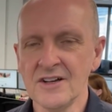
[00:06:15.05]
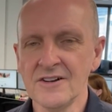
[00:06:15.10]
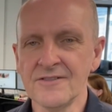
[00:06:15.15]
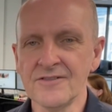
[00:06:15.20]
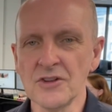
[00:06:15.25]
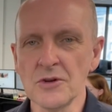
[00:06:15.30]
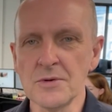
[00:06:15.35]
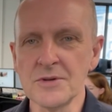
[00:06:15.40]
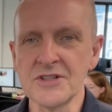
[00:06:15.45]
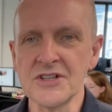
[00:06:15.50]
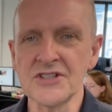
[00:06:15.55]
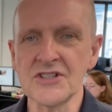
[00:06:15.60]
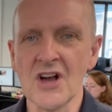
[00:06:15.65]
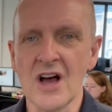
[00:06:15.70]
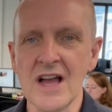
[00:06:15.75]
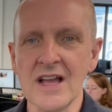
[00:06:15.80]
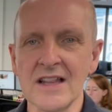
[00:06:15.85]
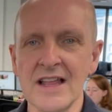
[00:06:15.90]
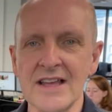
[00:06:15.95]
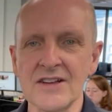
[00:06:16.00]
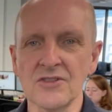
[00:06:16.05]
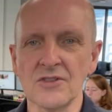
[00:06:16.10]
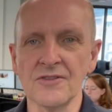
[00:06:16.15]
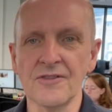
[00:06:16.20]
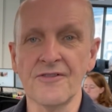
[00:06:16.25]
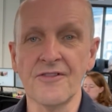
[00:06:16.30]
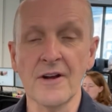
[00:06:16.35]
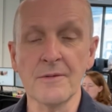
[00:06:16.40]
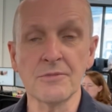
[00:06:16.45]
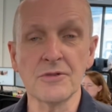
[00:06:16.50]
flew into Thailand on
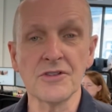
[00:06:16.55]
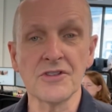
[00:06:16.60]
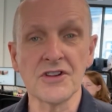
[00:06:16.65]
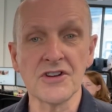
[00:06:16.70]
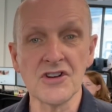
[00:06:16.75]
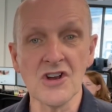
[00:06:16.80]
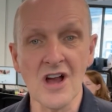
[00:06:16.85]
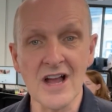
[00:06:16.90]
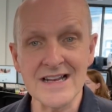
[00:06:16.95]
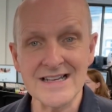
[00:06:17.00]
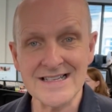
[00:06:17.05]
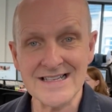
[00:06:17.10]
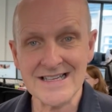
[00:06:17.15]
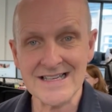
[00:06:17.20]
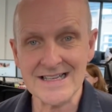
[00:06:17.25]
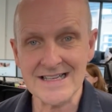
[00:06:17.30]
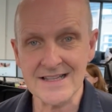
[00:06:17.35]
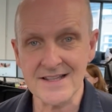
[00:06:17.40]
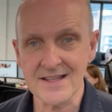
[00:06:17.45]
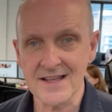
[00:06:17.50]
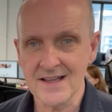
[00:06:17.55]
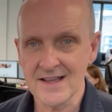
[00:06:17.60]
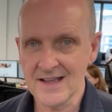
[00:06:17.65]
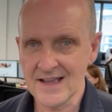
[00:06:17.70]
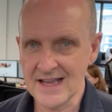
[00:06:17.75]
February the 19th,